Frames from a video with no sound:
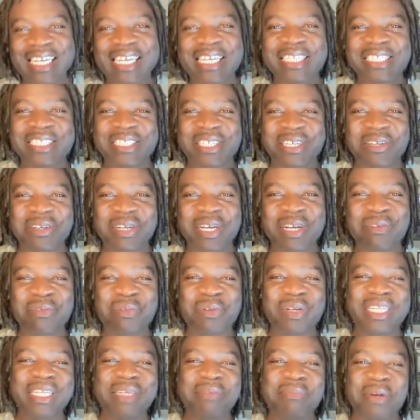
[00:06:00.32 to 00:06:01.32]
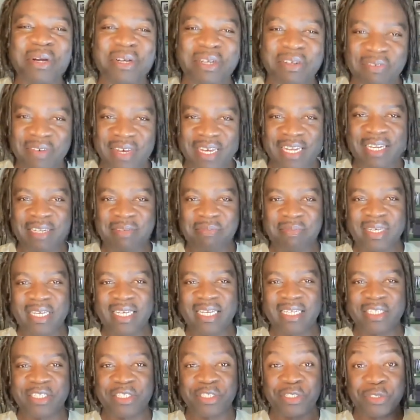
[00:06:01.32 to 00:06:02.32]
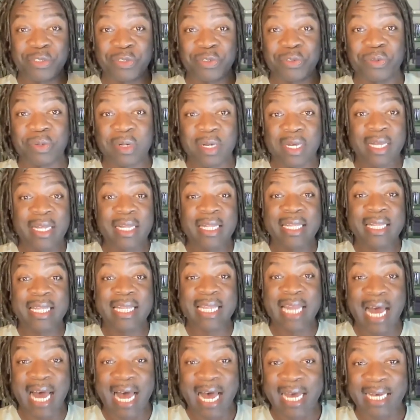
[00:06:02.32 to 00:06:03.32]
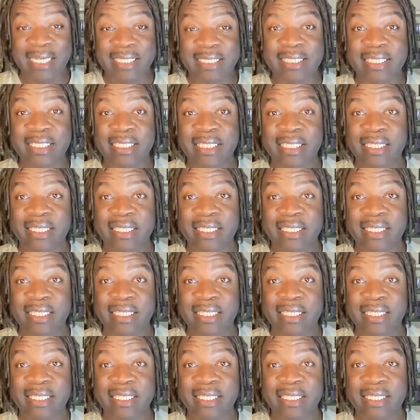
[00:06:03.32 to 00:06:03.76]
So it really motivated me to not